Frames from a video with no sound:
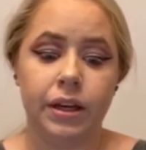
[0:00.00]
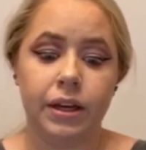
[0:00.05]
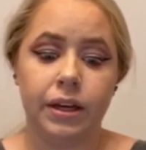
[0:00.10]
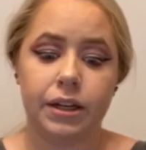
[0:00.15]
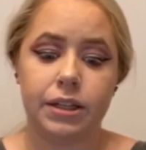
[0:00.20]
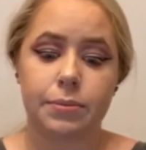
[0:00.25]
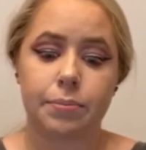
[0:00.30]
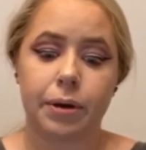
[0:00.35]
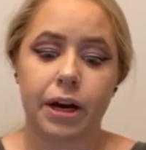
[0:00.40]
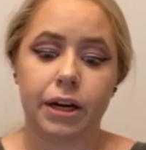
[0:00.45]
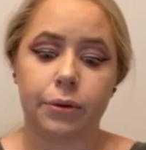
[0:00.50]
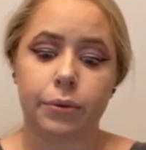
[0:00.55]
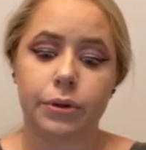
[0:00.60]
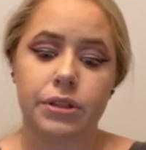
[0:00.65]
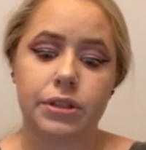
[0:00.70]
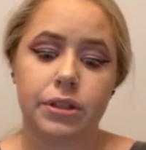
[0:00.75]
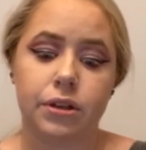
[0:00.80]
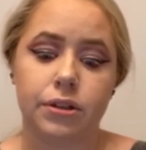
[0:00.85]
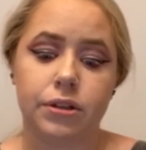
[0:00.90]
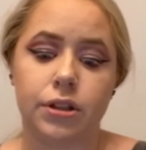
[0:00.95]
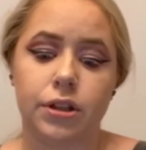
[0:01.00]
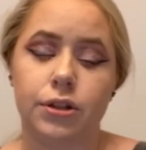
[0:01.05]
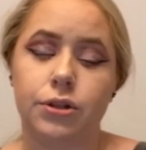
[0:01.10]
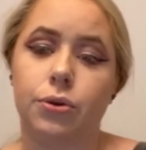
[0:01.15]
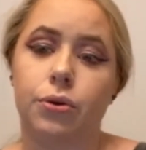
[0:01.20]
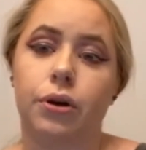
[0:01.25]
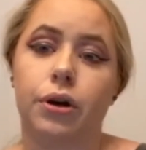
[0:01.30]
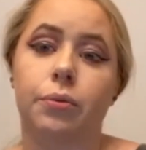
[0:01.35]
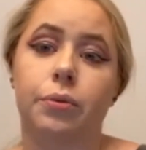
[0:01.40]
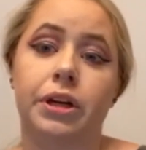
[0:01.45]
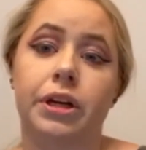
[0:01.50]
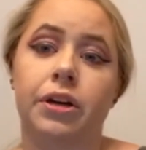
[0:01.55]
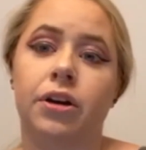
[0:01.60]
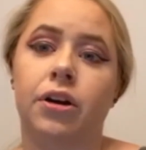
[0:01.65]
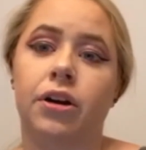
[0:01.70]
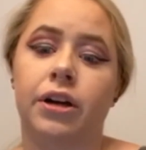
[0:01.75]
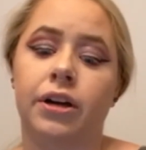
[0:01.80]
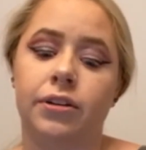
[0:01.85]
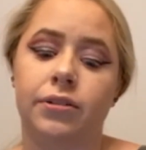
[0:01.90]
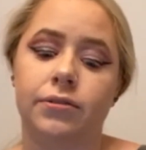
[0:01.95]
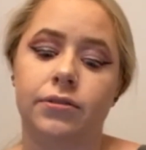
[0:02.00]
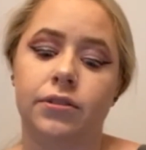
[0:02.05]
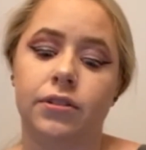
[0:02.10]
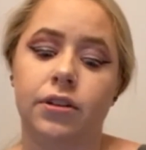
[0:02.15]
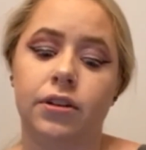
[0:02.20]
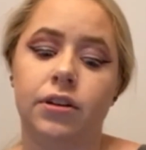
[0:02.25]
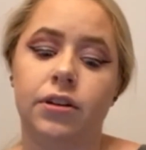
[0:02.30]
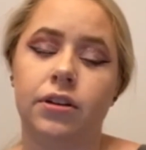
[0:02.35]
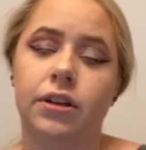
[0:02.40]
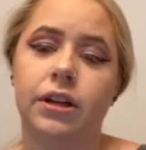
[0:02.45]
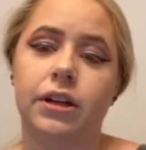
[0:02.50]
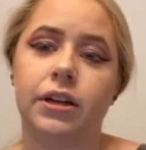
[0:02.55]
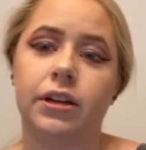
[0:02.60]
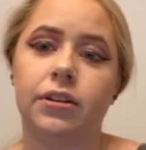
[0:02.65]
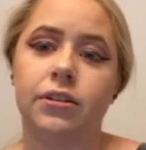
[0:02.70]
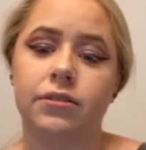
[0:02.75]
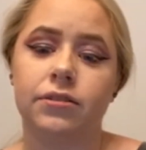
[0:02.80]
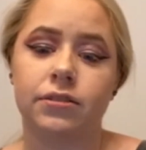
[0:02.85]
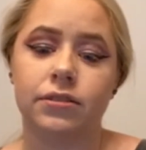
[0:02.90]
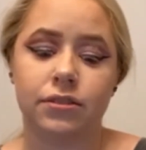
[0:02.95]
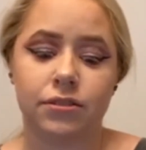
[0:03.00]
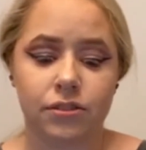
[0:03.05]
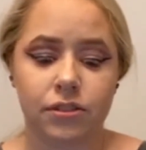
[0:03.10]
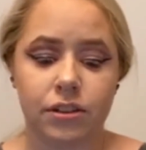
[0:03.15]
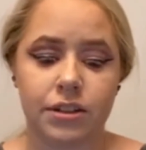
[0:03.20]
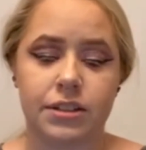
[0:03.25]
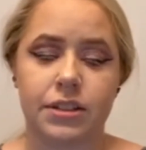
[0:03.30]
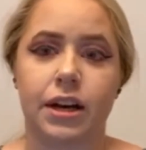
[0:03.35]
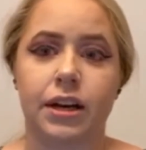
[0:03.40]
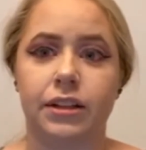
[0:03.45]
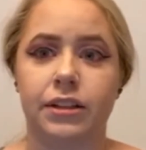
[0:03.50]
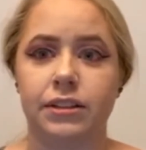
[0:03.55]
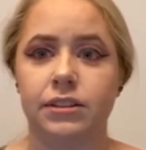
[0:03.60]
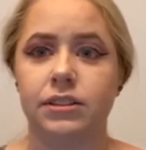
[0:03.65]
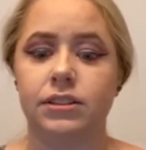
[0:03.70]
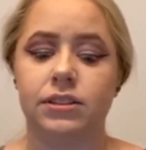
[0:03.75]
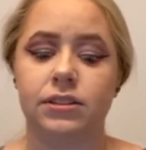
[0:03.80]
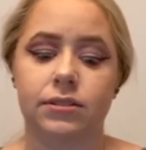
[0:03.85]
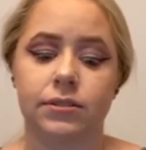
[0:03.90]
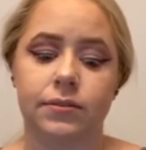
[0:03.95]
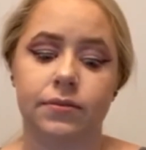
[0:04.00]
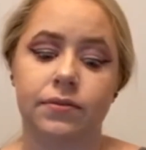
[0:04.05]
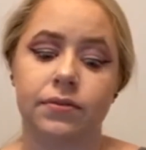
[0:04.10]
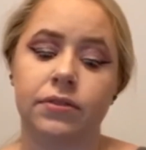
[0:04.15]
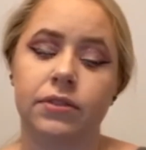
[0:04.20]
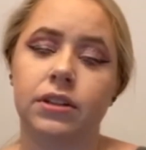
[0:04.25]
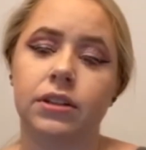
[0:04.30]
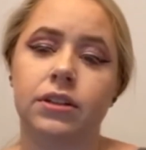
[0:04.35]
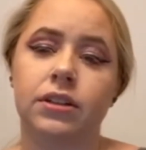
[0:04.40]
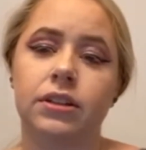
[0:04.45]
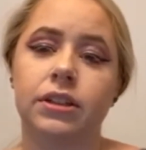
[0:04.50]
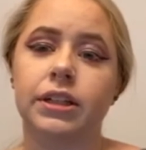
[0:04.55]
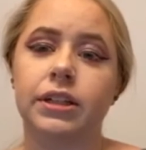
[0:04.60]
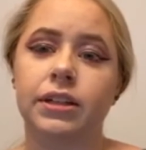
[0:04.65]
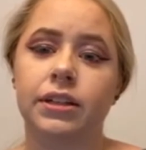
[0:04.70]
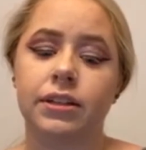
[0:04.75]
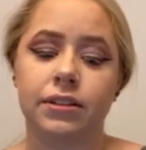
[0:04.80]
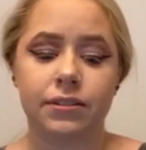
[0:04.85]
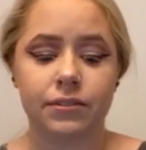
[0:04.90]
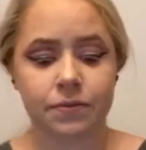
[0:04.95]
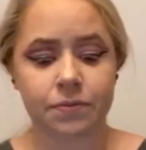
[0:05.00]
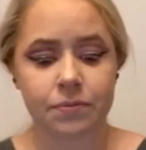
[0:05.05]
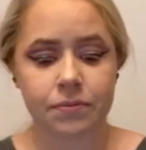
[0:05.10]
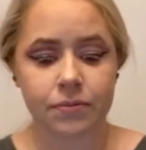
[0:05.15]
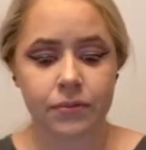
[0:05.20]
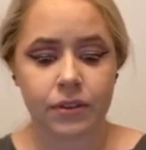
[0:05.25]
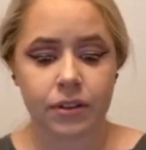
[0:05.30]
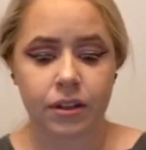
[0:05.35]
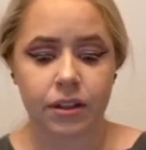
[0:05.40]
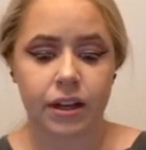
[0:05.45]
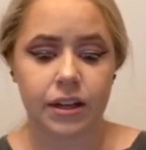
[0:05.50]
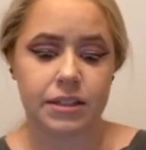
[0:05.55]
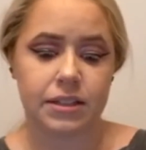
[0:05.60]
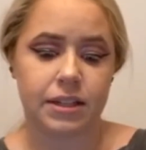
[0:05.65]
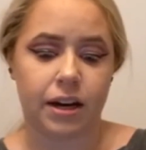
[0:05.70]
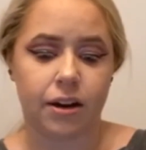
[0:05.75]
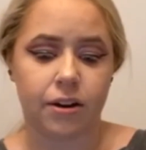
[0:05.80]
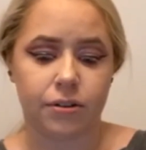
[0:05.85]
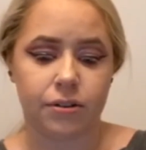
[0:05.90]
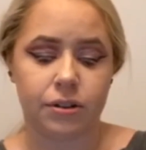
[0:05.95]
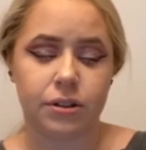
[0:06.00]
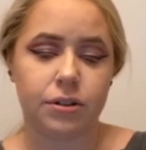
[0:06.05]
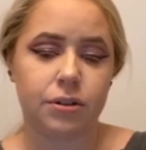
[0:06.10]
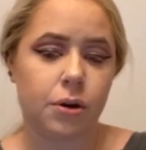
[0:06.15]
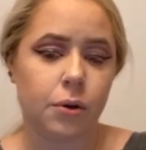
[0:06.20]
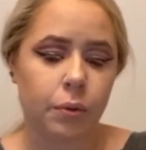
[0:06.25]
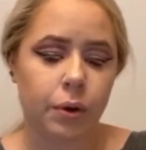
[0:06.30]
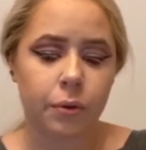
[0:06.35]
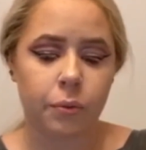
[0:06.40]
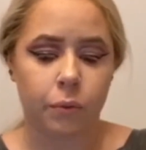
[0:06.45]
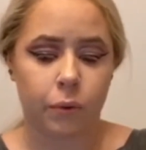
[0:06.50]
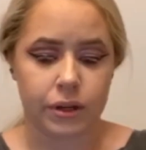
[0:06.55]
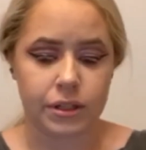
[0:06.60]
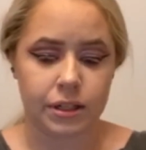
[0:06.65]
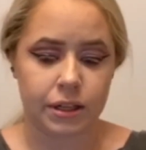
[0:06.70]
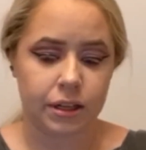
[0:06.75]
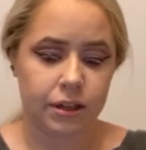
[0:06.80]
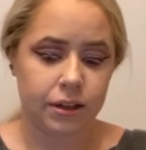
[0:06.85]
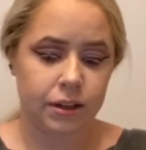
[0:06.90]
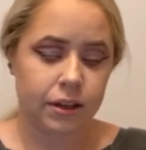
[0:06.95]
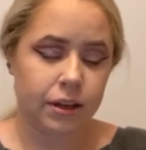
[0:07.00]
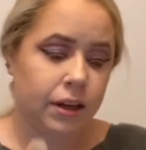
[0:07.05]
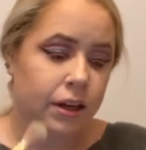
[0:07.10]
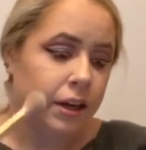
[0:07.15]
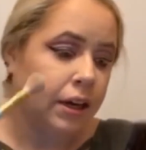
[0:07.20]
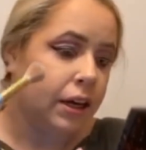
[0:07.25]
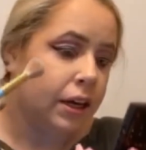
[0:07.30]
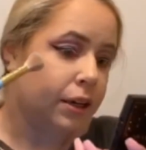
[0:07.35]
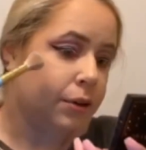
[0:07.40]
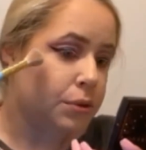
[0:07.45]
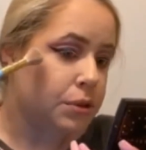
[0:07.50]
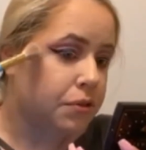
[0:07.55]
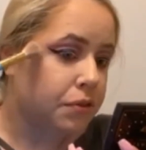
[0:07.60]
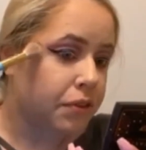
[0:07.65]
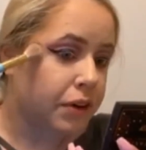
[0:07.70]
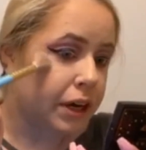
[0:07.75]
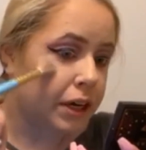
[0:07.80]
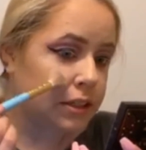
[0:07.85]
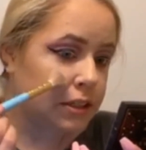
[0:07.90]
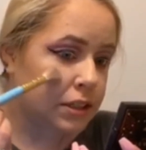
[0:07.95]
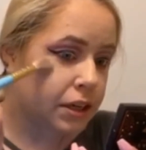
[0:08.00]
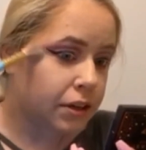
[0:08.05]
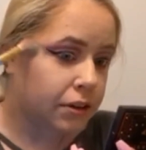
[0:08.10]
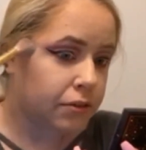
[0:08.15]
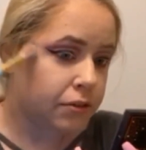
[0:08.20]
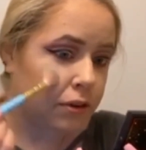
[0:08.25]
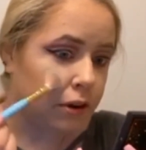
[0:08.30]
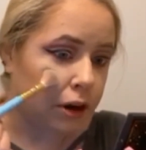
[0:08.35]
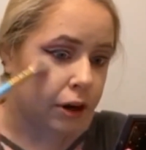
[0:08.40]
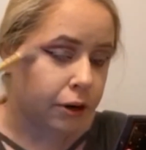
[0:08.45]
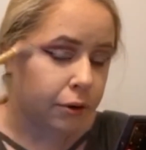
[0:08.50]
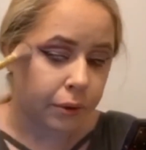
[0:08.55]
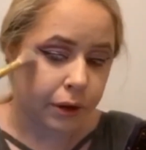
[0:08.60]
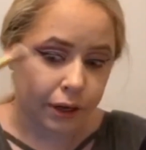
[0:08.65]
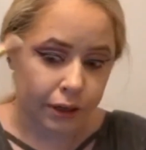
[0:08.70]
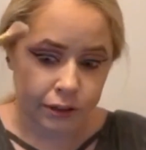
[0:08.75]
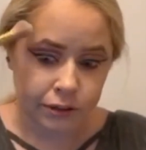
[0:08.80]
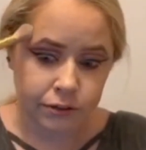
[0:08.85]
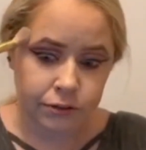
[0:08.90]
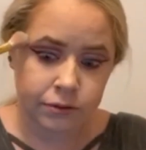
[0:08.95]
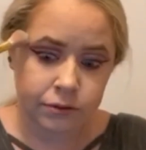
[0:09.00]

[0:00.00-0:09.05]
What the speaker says: His back was still to the door when he heard it. Click. Silence. Click. That sound. What was it? It was faint and far away.